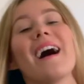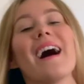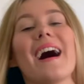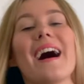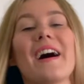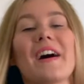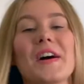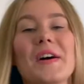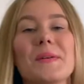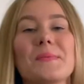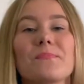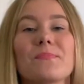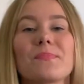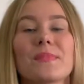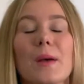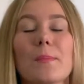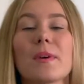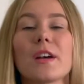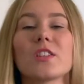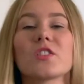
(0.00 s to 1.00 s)

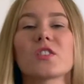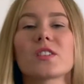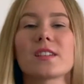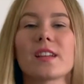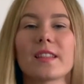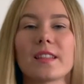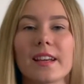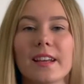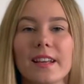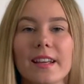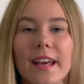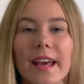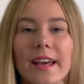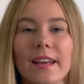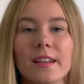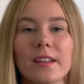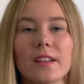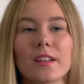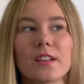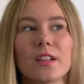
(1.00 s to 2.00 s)
I purchased it
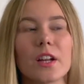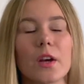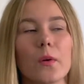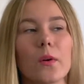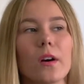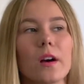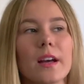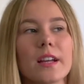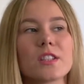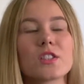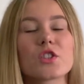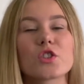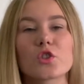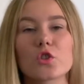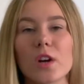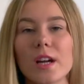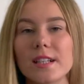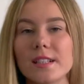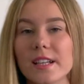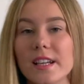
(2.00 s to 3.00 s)
thinking, you know what, it's
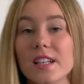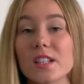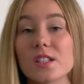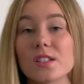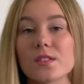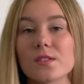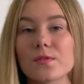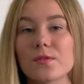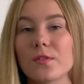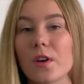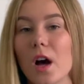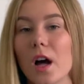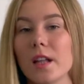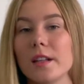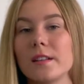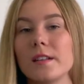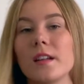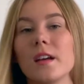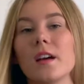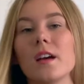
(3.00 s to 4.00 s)
trendy, it's
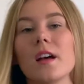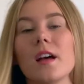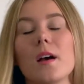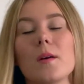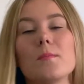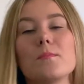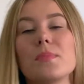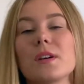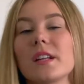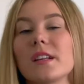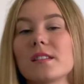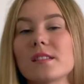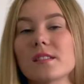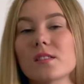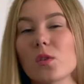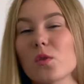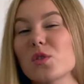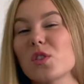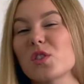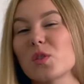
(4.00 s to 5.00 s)
fun, but it's
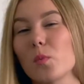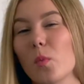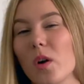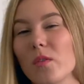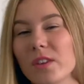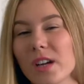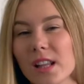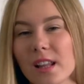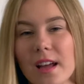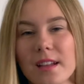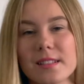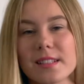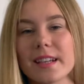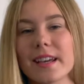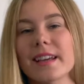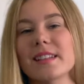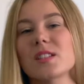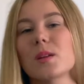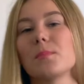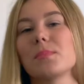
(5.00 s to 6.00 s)
also somewhat of a
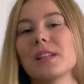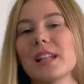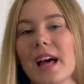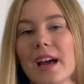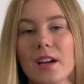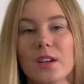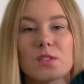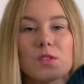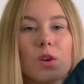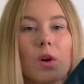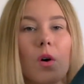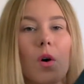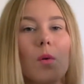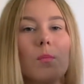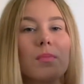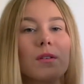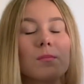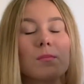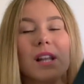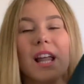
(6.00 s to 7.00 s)
classic. It's a black
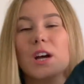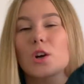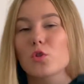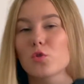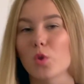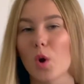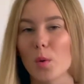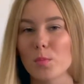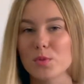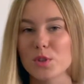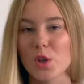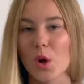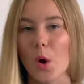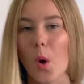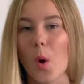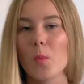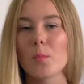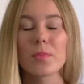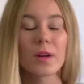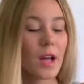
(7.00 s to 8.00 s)
top, a black crop
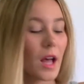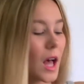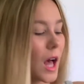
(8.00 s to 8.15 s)
top.